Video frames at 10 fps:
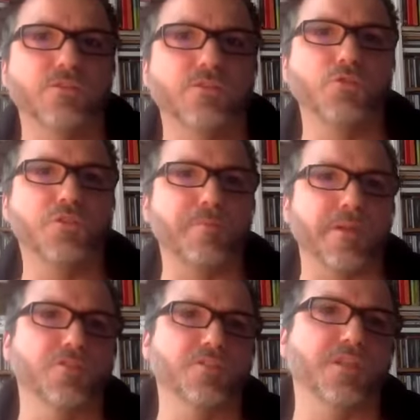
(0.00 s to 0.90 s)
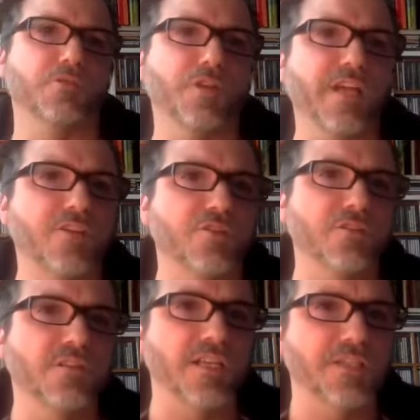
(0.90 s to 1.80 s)
through special
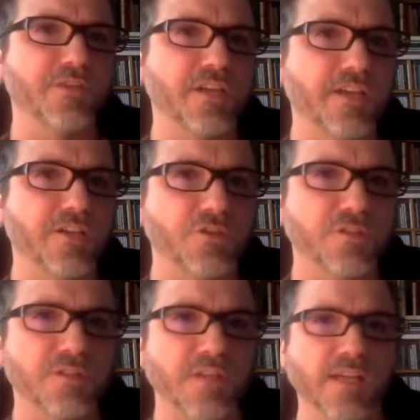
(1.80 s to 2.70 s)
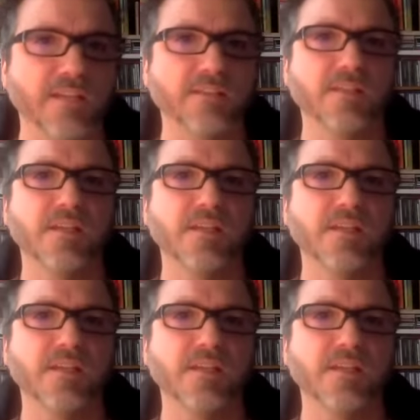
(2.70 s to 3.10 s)
segregation, classifications, and